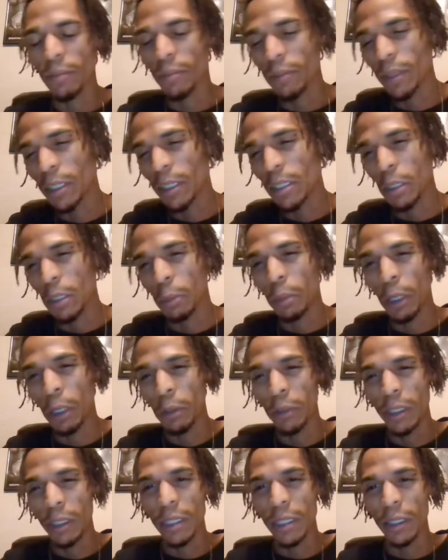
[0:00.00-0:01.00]
his
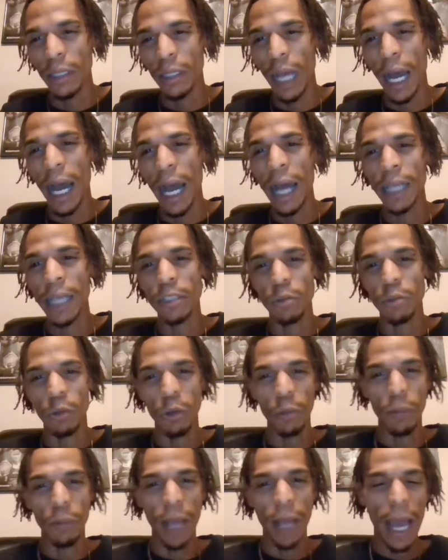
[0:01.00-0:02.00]
opponent's eyes
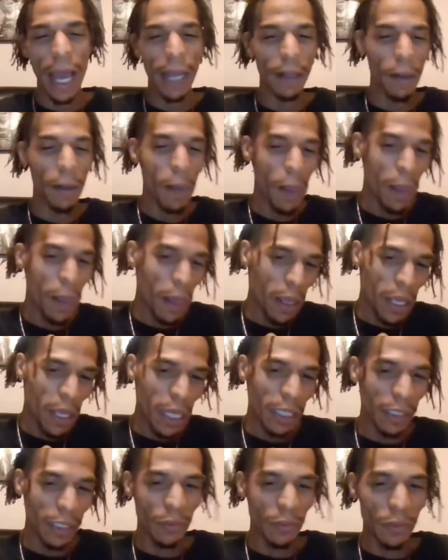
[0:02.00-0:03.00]
roll back.
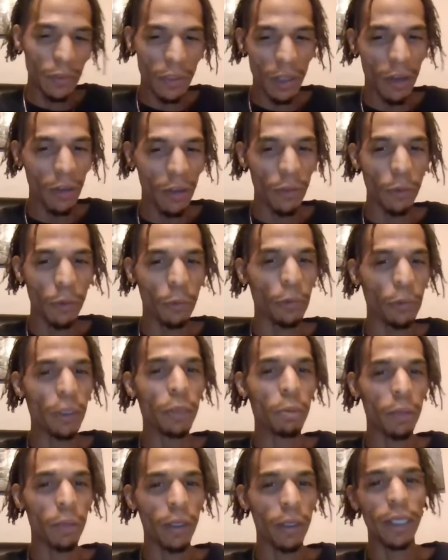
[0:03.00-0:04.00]
And if you saw on the
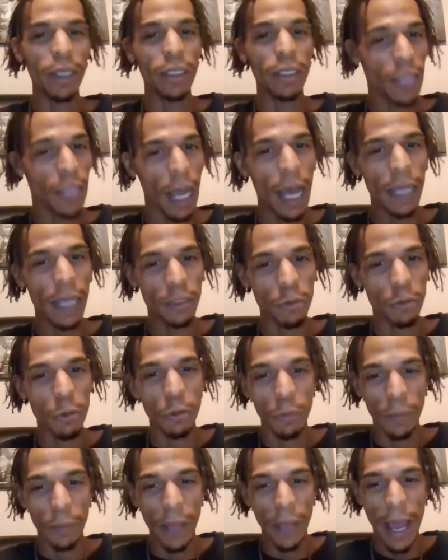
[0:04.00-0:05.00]
replay, his eyes
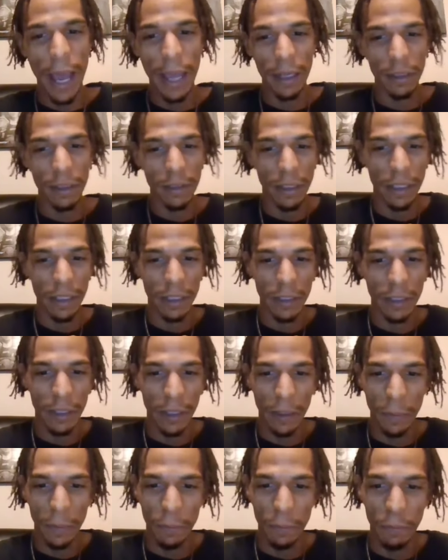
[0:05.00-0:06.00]
rolled back. And
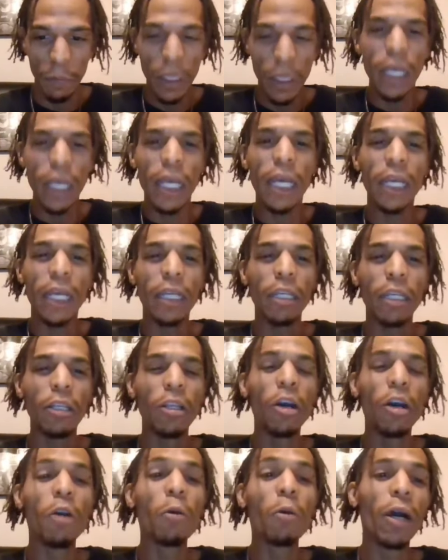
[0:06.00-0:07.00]
you
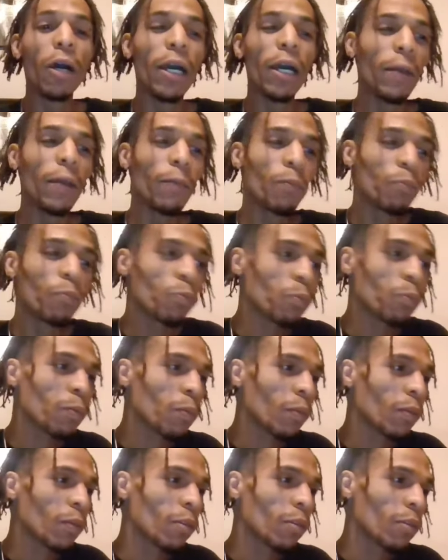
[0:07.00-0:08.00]
know what?
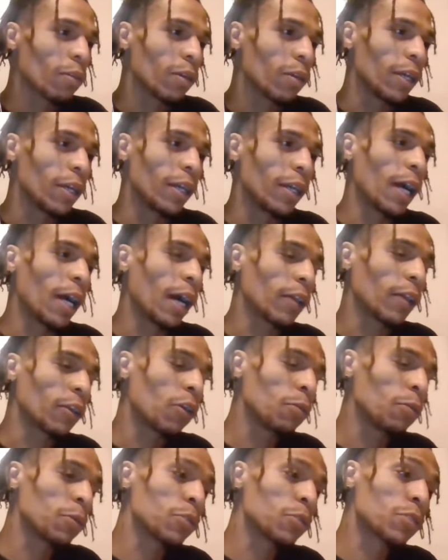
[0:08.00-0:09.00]
I
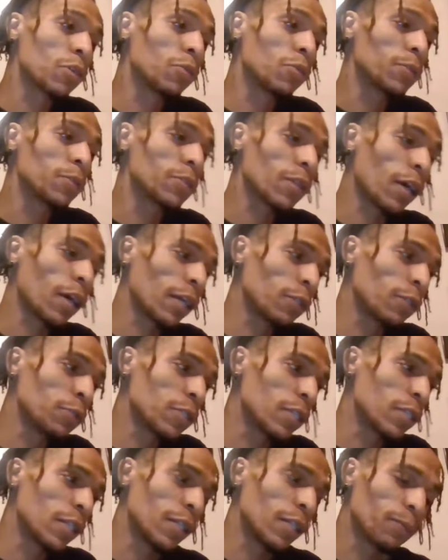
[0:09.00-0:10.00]
almost thought it
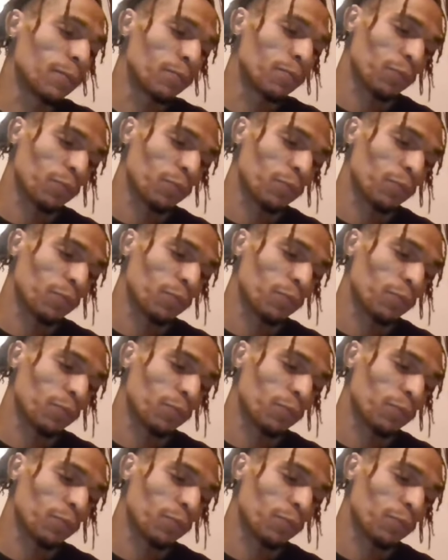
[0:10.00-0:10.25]
was a